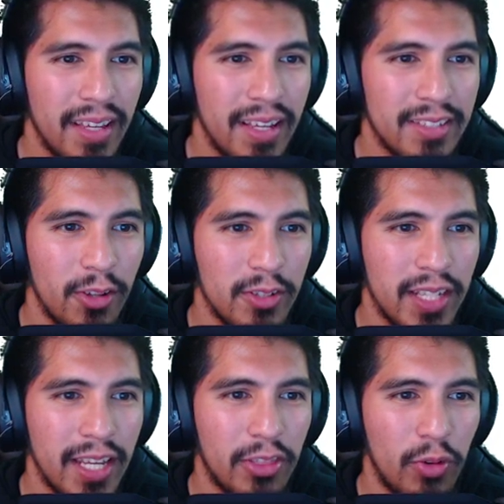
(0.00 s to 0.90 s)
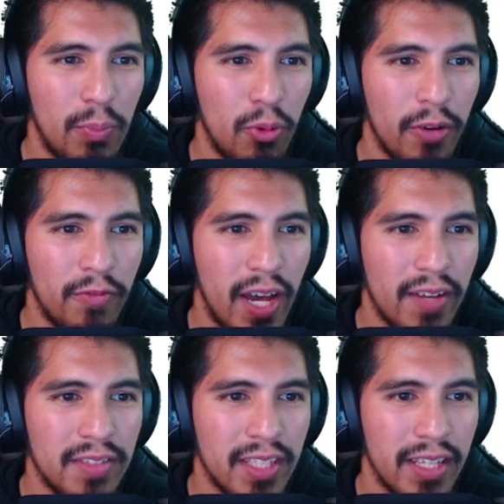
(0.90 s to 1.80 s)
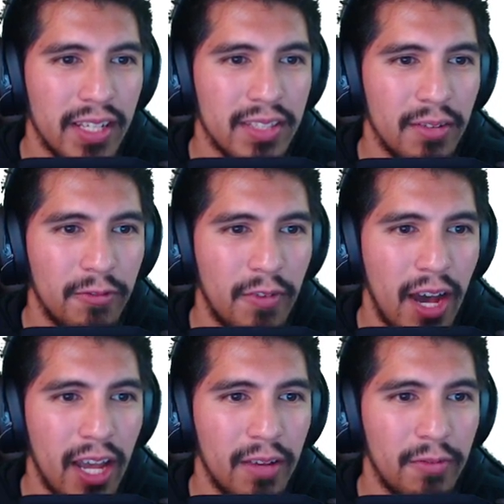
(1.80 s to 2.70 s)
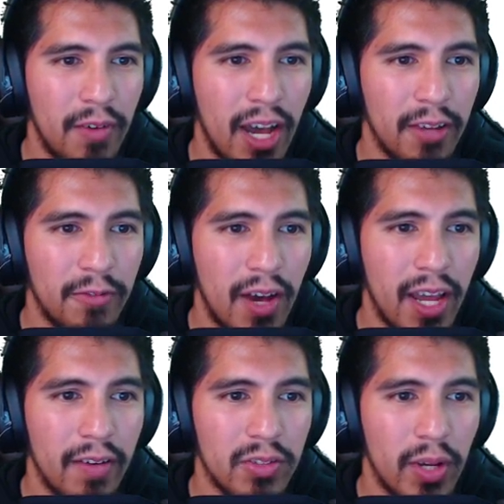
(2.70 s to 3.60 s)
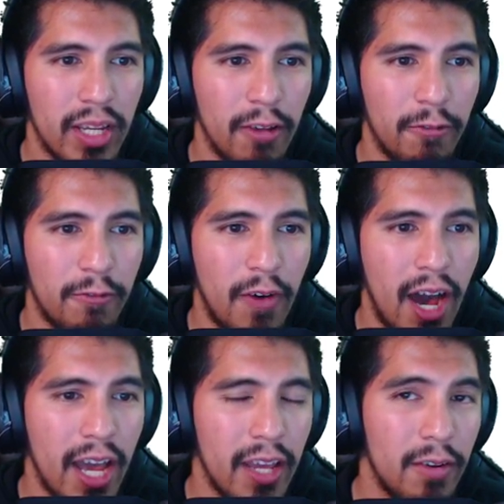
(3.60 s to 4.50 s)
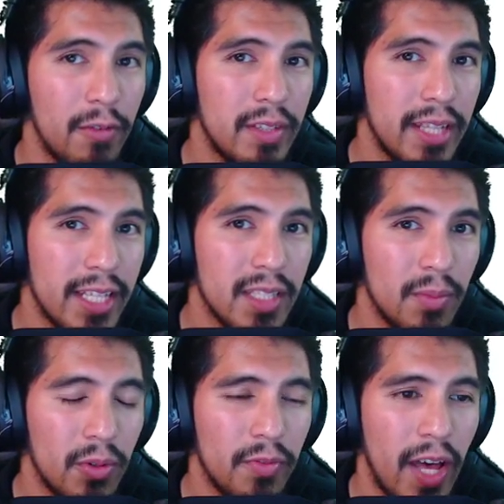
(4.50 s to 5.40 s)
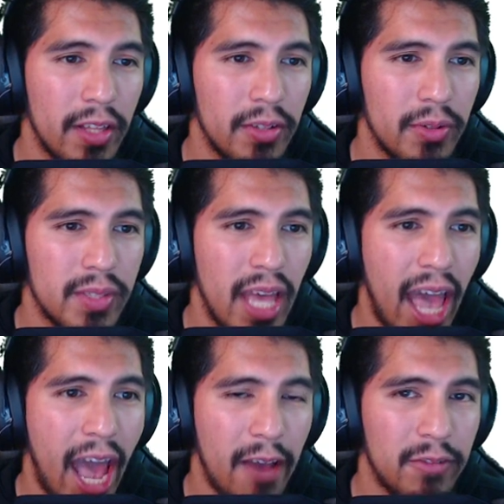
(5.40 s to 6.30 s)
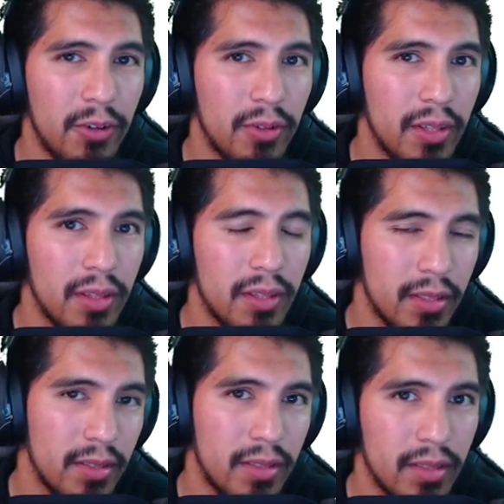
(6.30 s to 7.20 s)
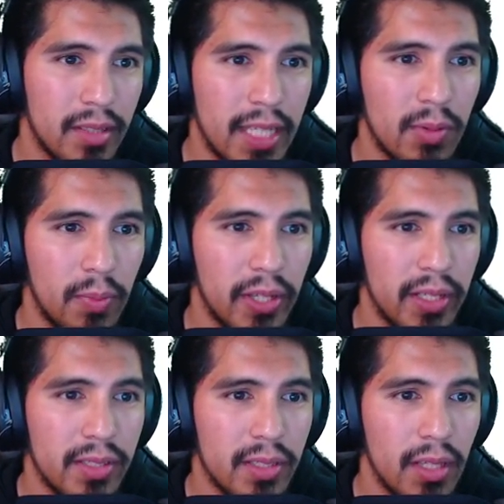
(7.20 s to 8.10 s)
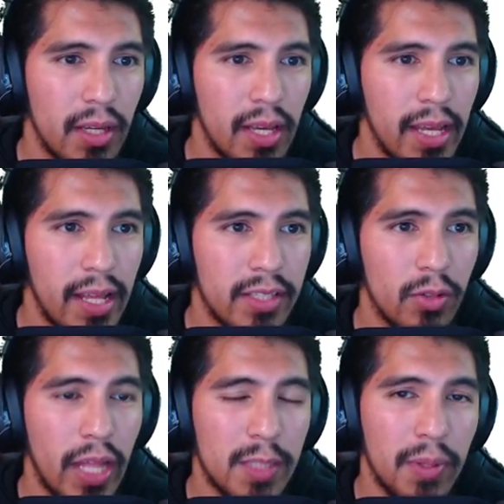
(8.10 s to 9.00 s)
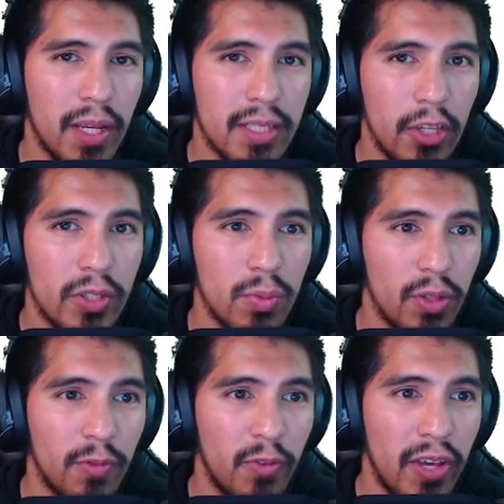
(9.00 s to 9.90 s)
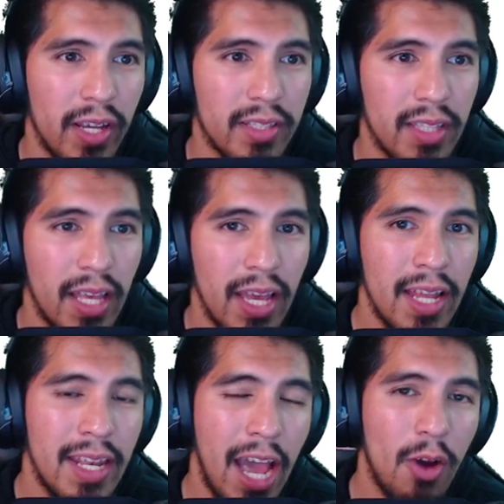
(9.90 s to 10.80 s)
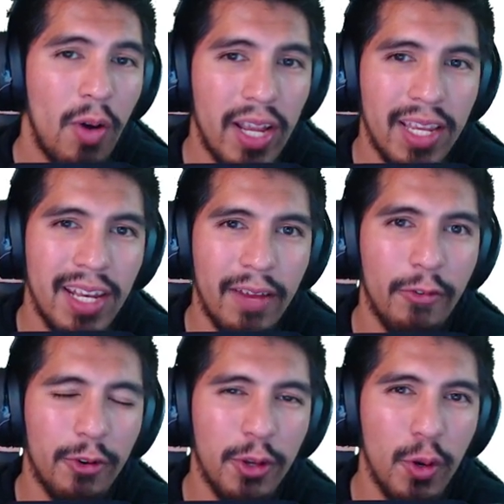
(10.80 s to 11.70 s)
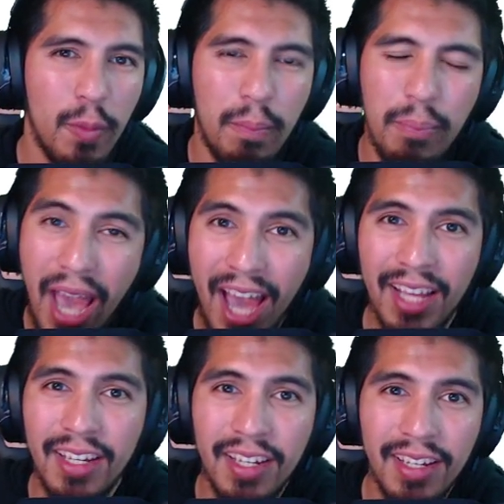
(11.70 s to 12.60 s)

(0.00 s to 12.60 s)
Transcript: So notice I get 3.56555. So I get 5 decimal values after the decimal place. And so that's because I use it with fixed. Now I can never go back.